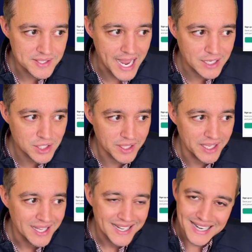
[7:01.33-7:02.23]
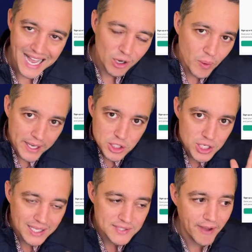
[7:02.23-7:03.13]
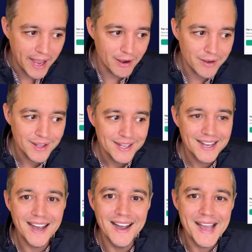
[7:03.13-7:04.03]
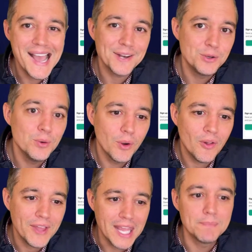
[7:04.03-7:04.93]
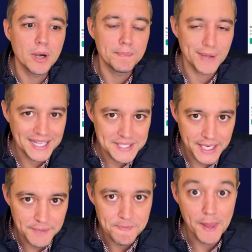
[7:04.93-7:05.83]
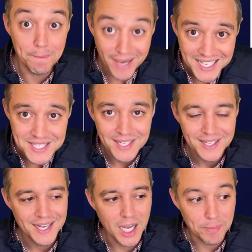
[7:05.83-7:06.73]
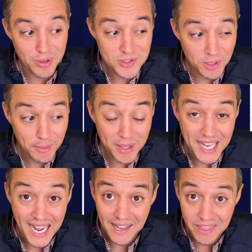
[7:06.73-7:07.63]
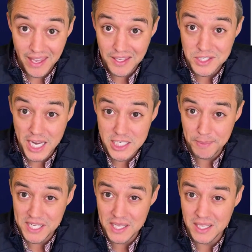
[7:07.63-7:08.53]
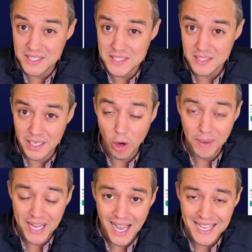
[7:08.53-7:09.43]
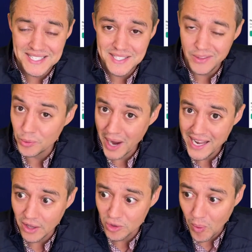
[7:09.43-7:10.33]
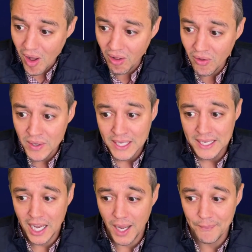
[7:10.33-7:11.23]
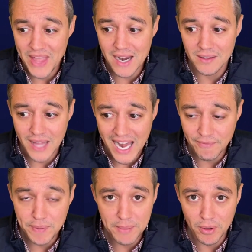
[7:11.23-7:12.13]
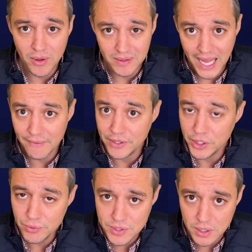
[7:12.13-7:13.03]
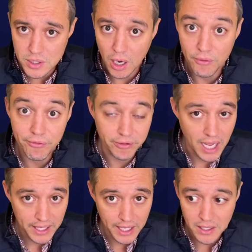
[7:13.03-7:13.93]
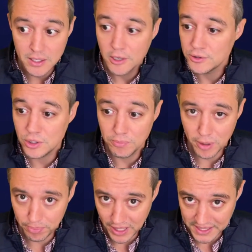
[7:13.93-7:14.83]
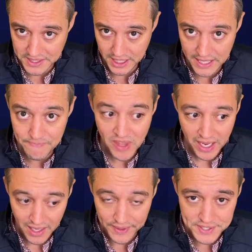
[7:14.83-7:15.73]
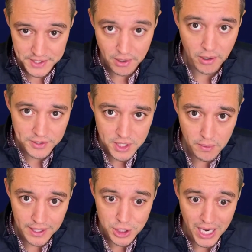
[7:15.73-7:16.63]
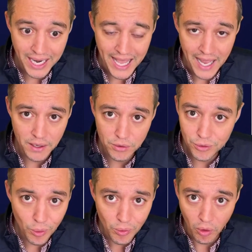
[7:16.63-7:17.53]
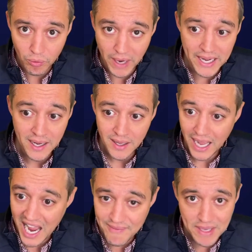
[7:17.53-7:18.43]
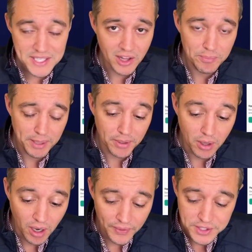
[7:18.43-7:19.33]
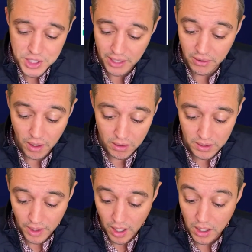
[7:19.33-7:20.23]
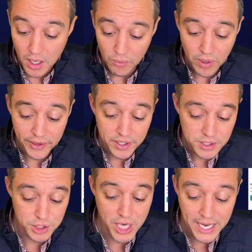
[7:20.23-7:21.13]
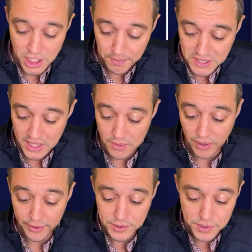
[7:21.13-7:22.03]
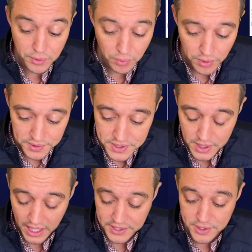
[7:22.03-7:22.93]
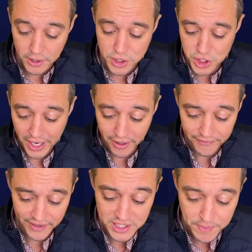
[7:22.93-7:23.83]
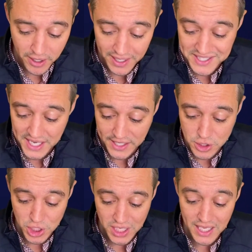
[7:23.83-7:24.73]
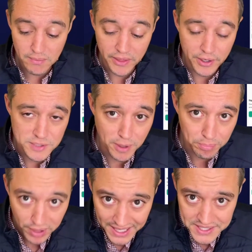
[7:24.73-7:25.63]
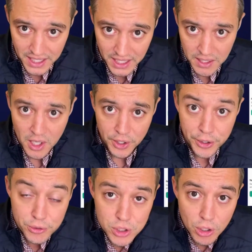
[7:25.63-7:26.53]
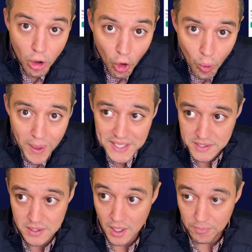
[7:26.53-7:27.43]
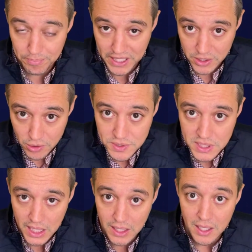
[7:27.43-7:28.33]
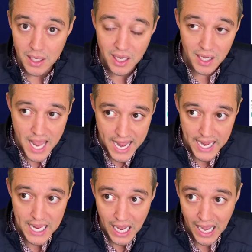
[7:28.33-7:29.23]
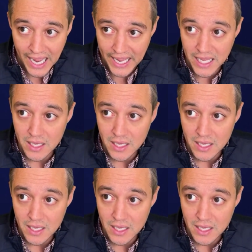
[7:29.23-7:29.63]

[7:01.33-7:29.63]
actually not quite shots fired at Google in Perplexity, but presumably I think ChatGPT is in OpenAI is seeing the writing on the wall that a lot of people, a lot of users are flocking to Perplexity. And this is also a shot at Google, right? I've been telling people on this channel all along, whether it's ChatGPT, whether it's Google's search generative experience, SGE, whether it's Perplexity, you should always be using an AI